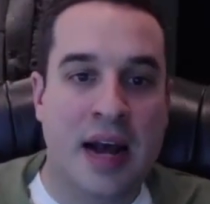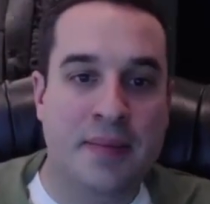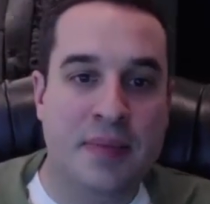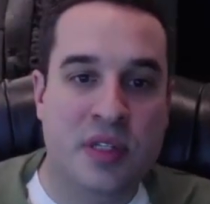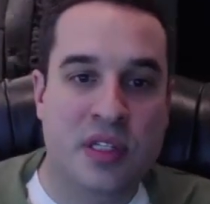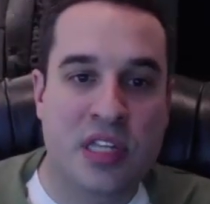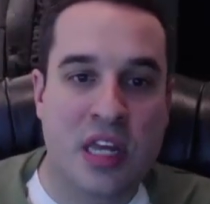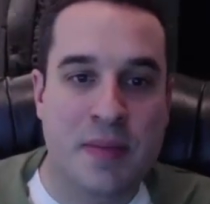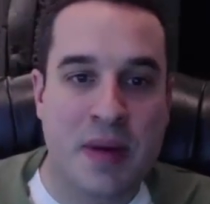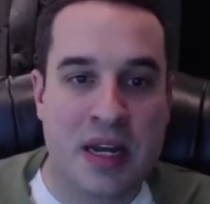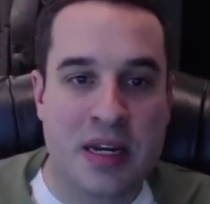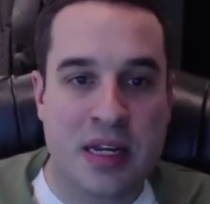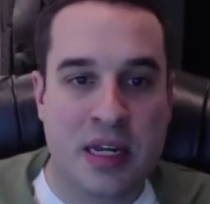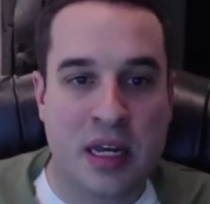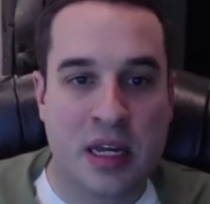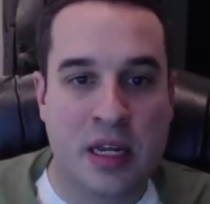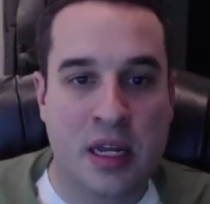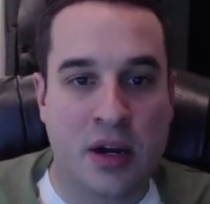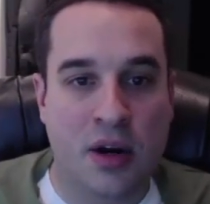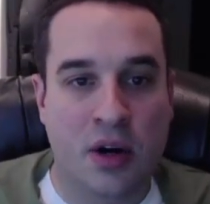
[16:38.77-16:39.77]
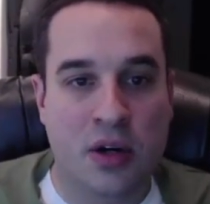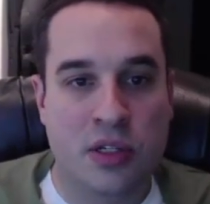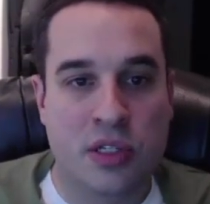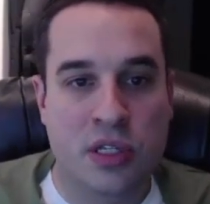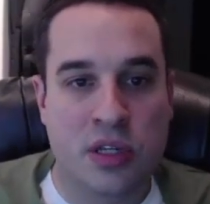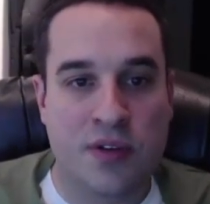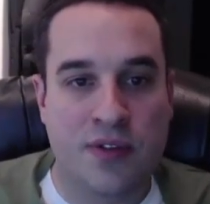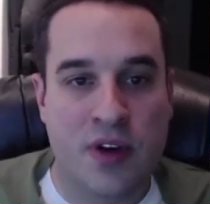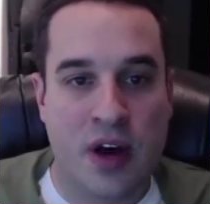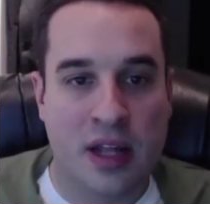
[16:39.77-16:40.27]
Same idea here.
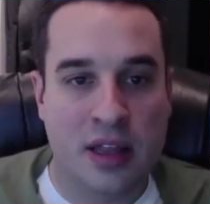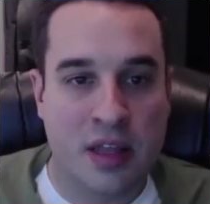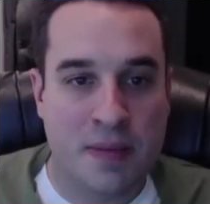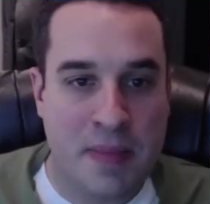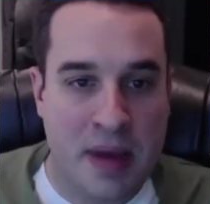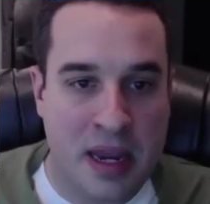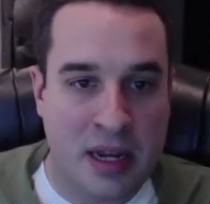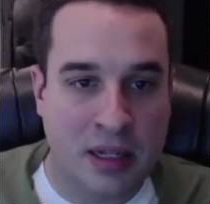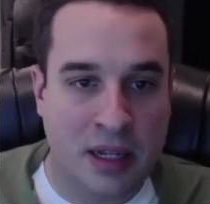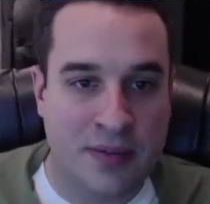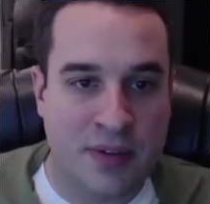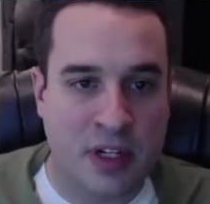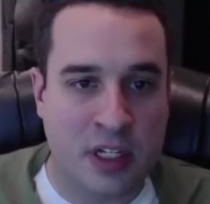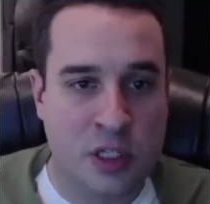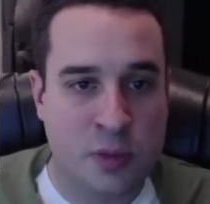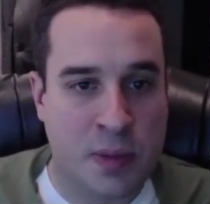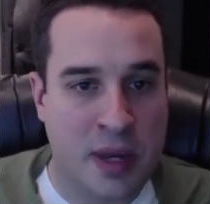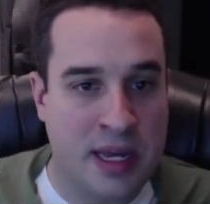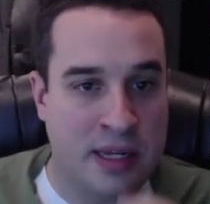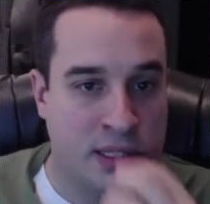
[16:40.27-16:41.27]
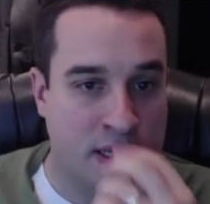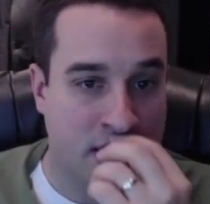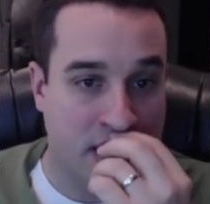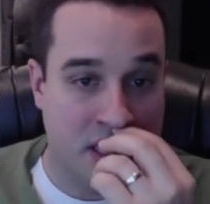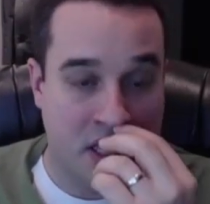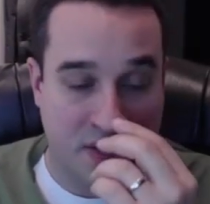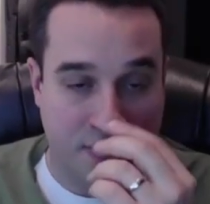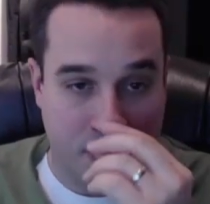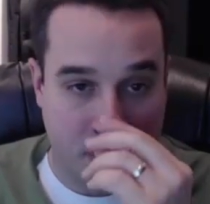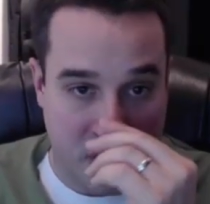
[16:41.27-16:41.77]
So you've got the main living space.
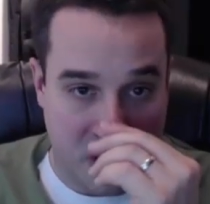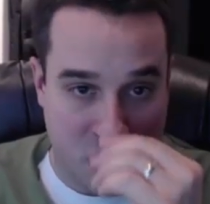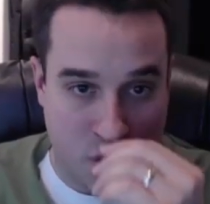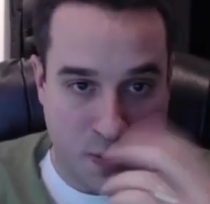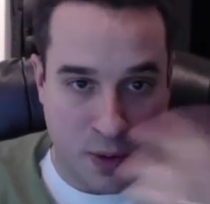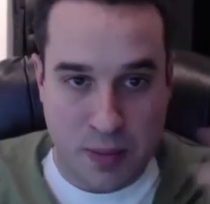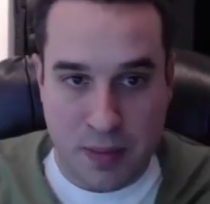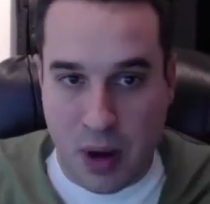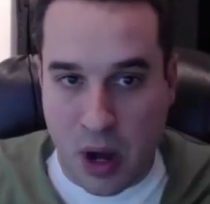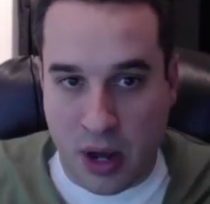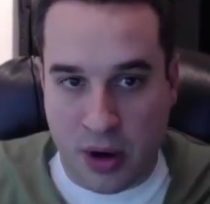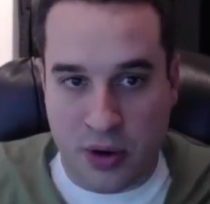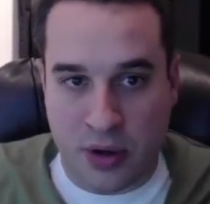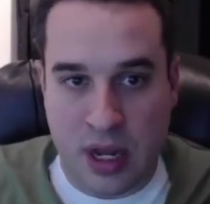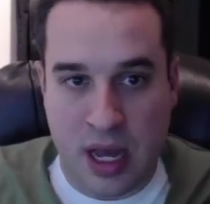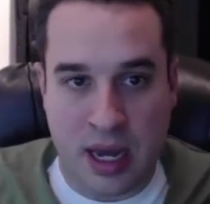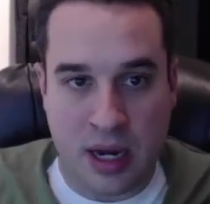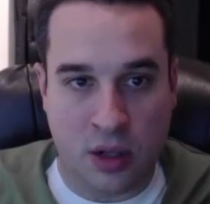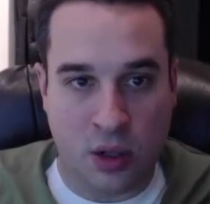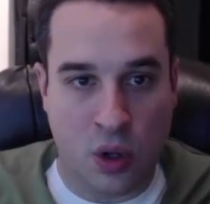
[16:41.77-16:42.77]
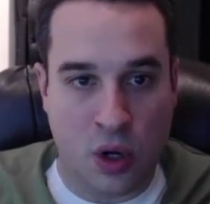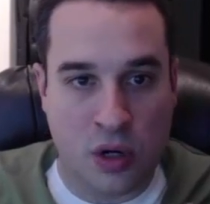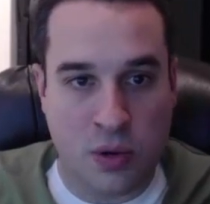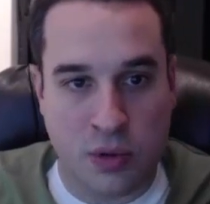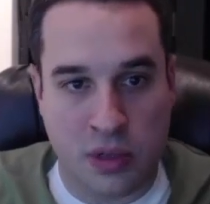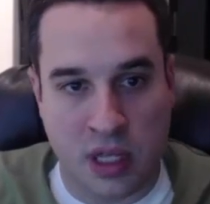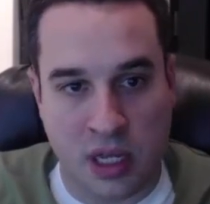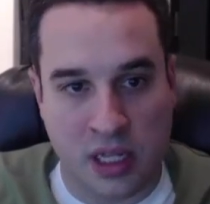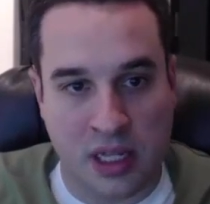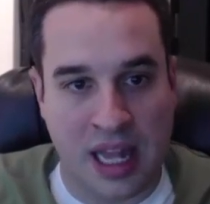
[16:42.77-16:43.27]
It's of a super modern kind of look
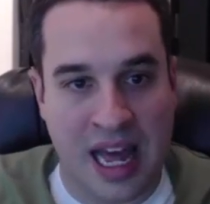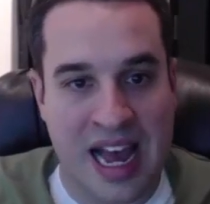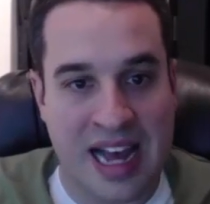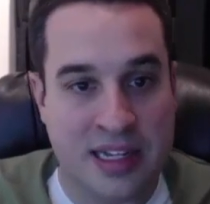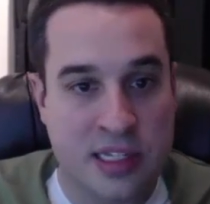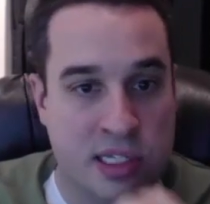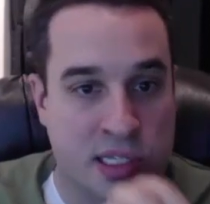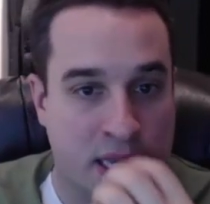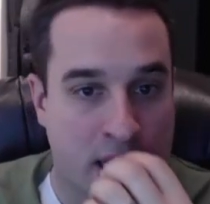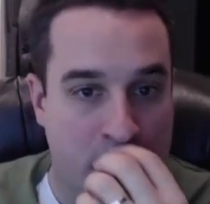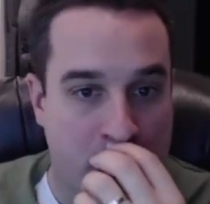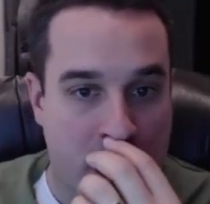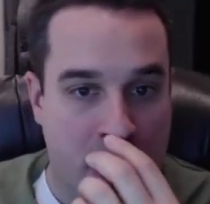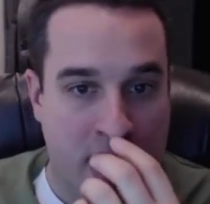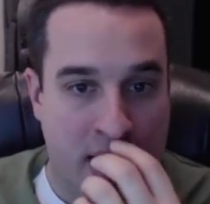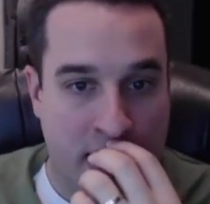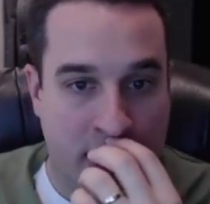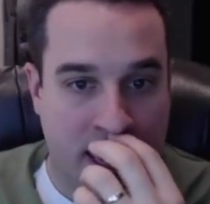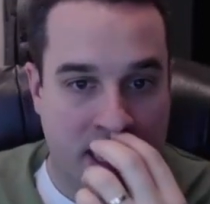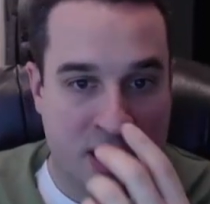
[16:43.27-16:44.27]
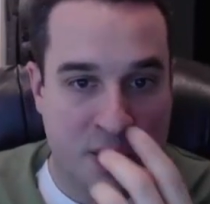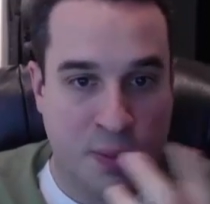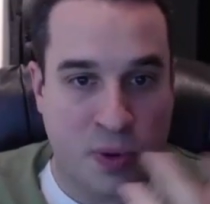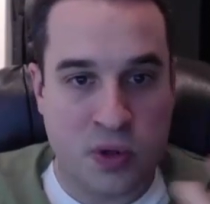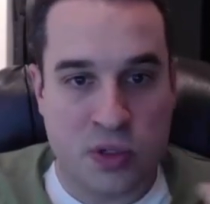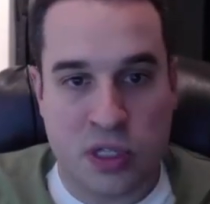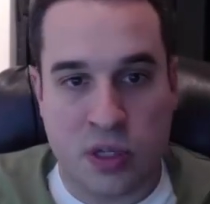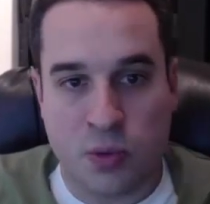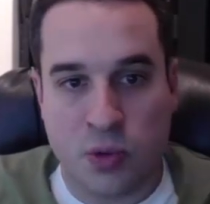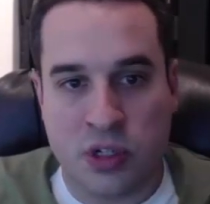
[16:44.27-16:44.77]
with the glass as
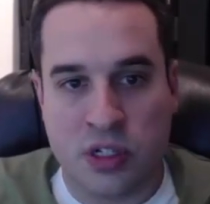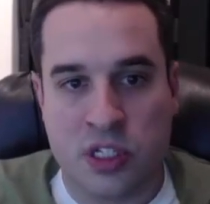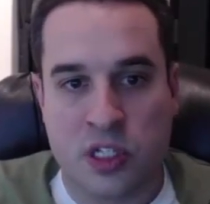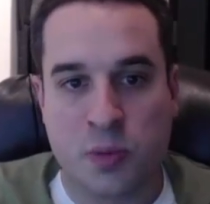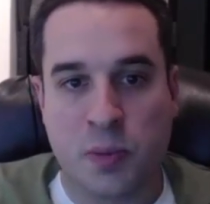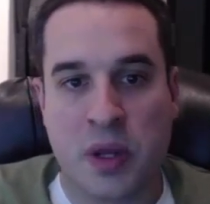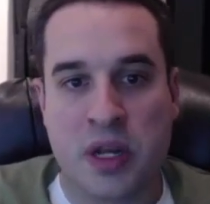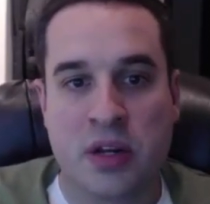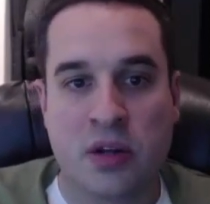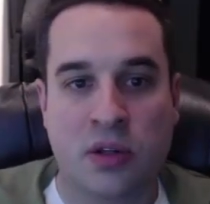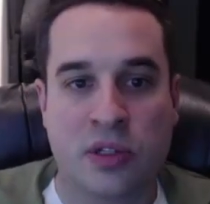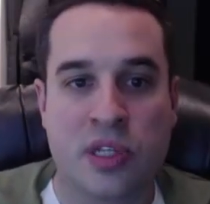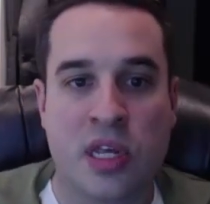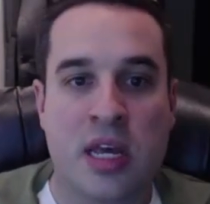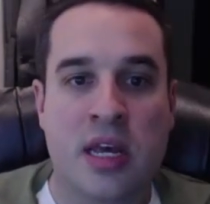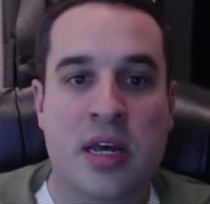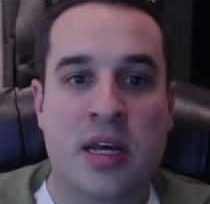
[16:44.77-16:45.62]
opposed to the wooden spindles.